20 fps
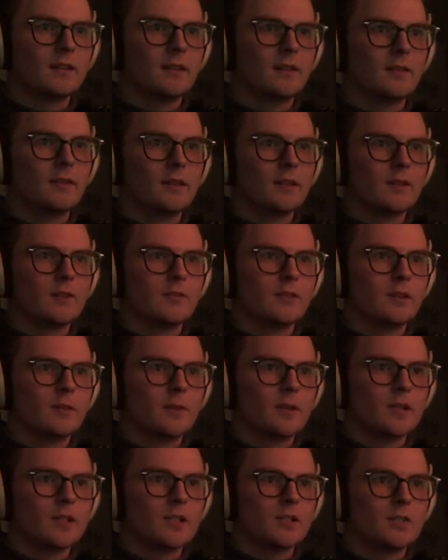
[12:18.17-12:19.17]
Thank you very
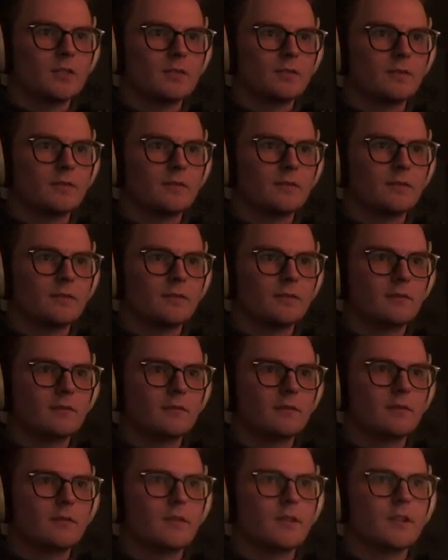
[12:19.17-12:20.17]
much.
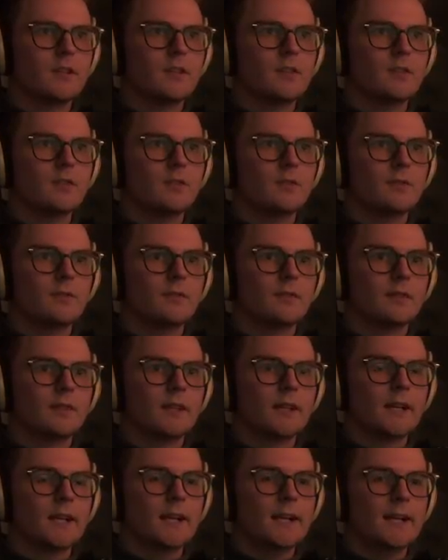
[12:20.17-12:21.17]
Thank you.
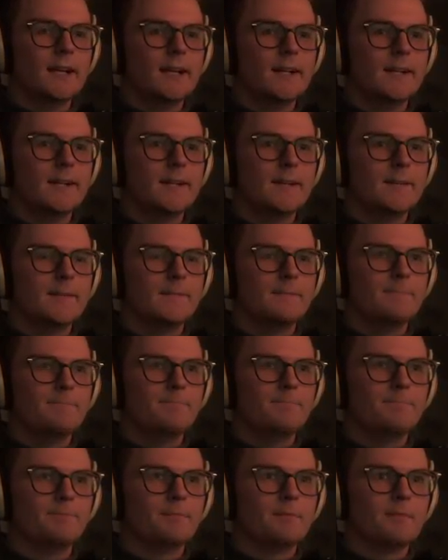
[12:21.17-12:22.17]

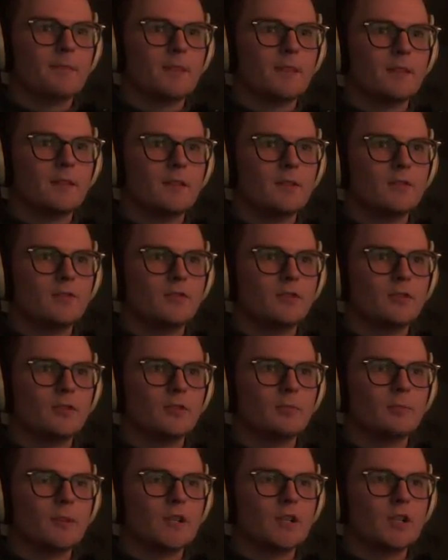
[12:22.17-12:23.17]
Just for
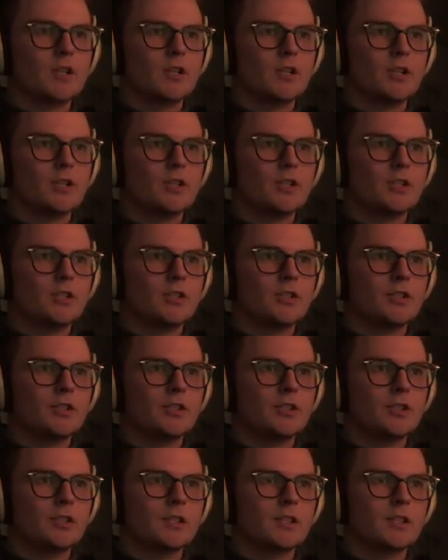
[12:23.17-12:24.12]
good measures.